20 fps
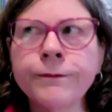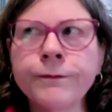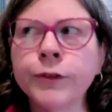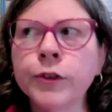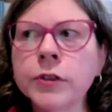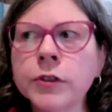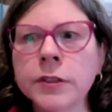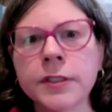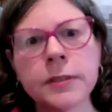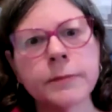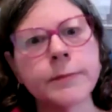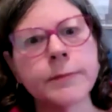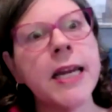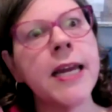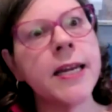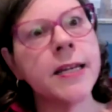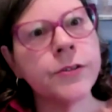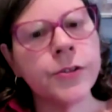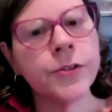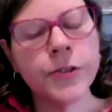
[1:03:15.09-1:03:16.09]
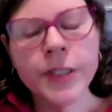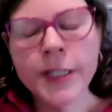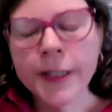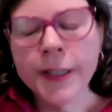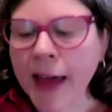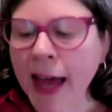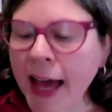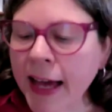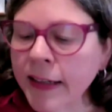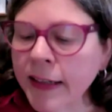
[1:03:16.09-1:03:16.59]
fulsome answer to
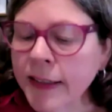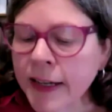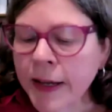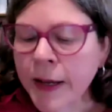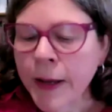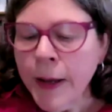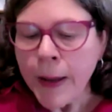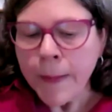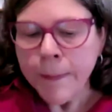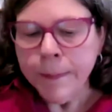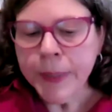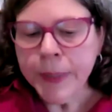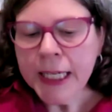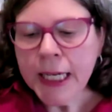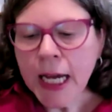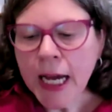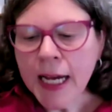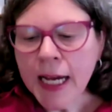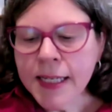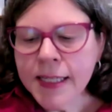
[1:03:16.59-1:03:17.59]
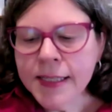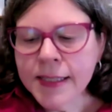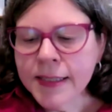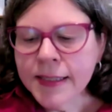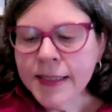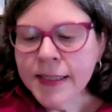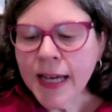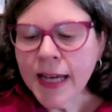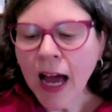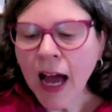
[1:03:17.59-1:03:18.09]
that
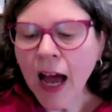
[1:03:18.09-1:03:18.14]
because